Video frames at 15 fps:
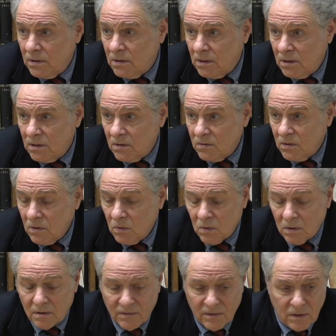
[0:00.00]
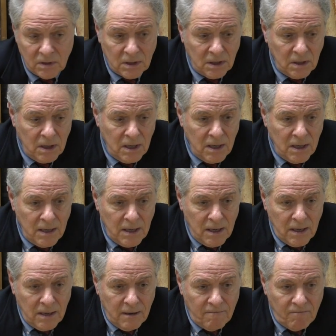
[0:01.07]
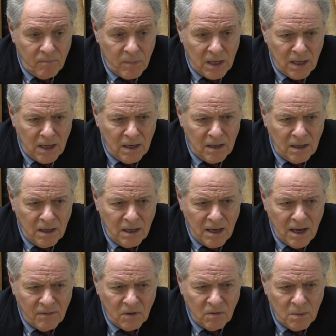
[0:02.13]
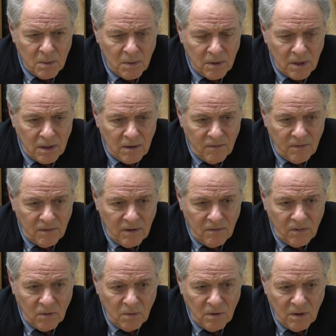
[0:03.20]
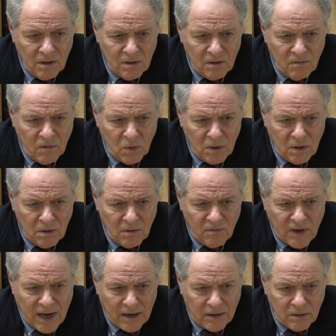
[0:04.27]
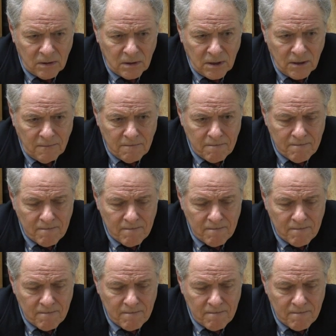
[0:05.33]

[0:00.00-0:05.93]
is, is a really wonderful thing. And you have to remember that if, if you're interviewing faculty